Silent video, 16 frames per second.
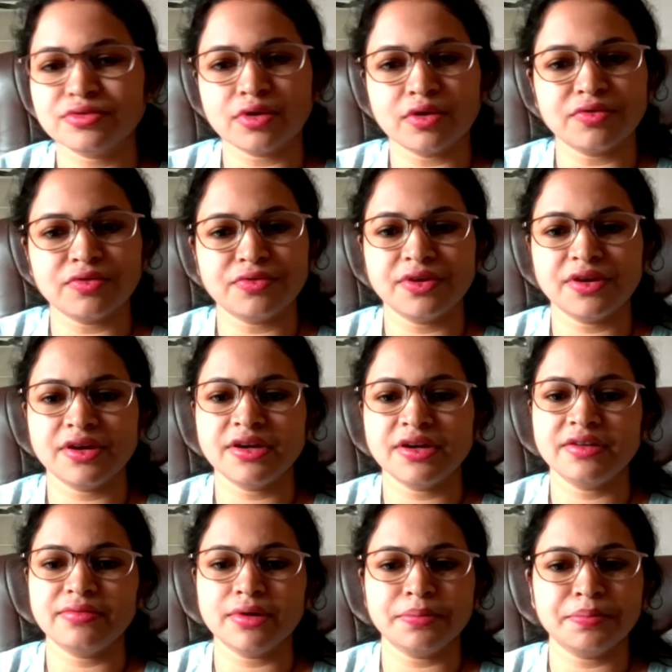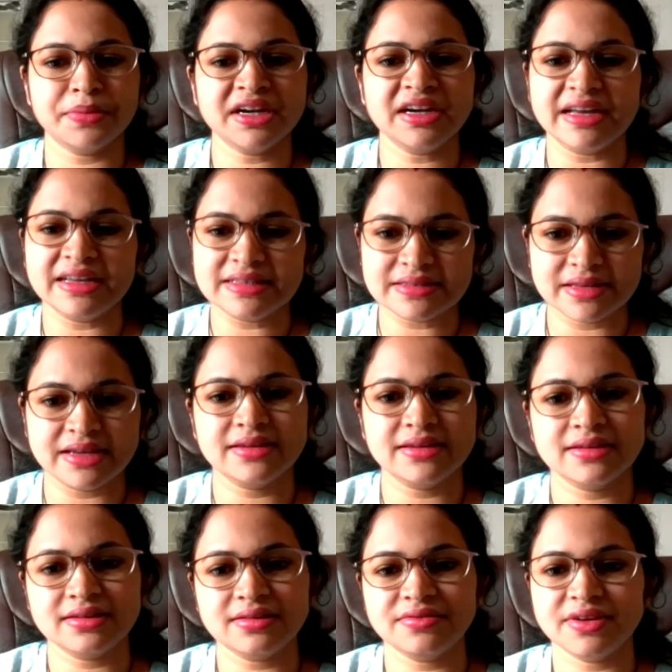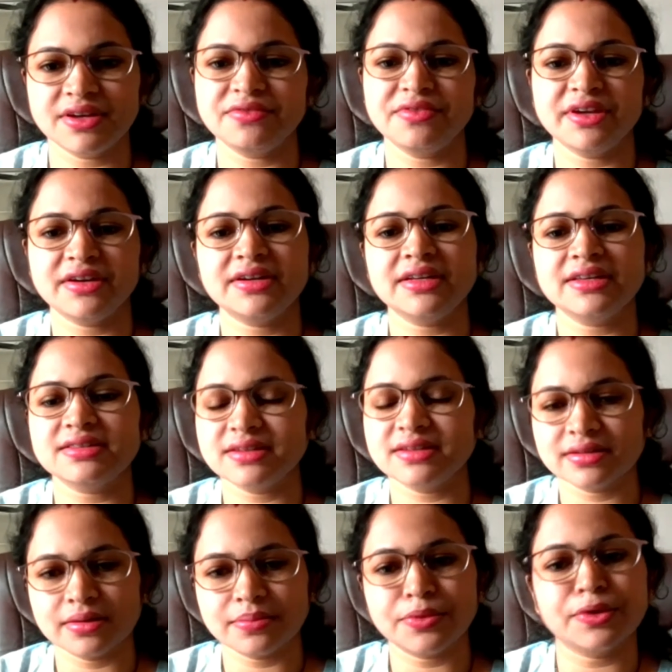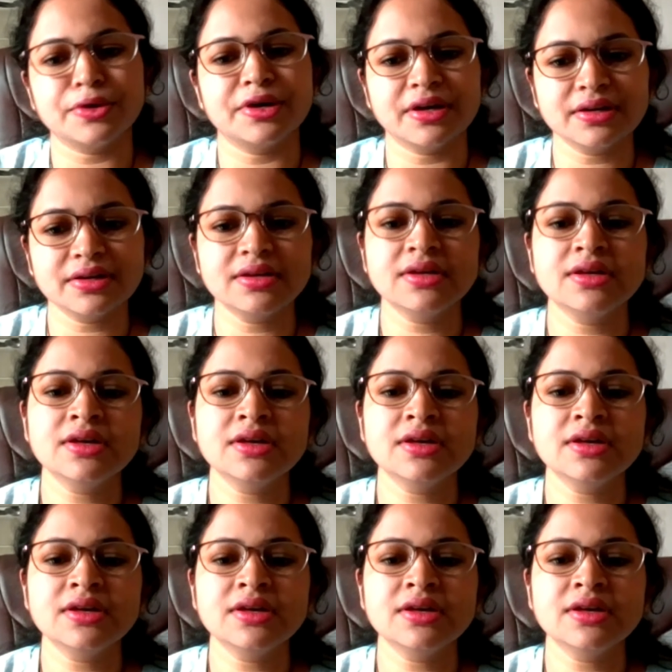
software development life cycle where we are testing the product.